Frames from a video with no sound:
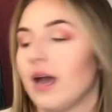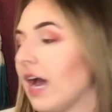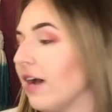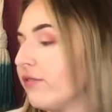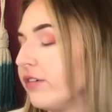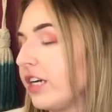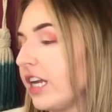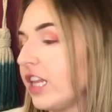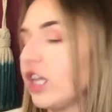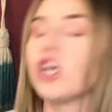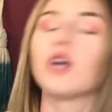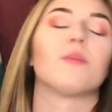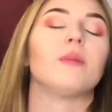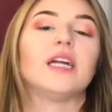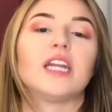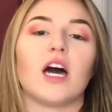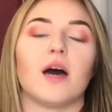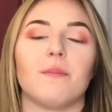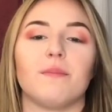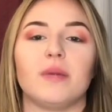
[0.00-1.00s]
everyday look
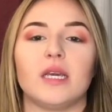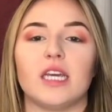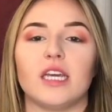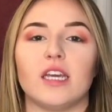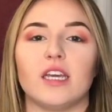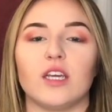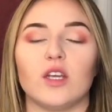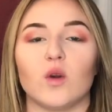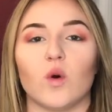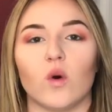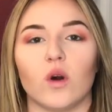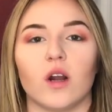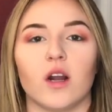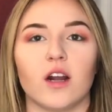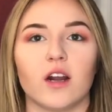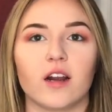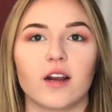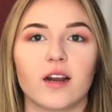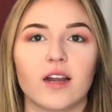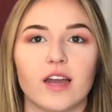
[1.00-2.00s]
might not be
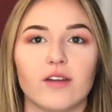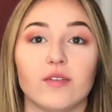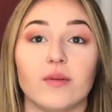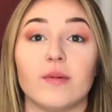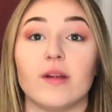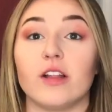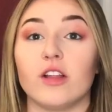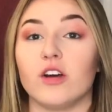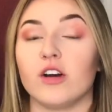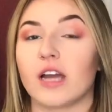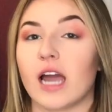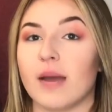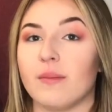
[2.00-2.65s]
your everyday look.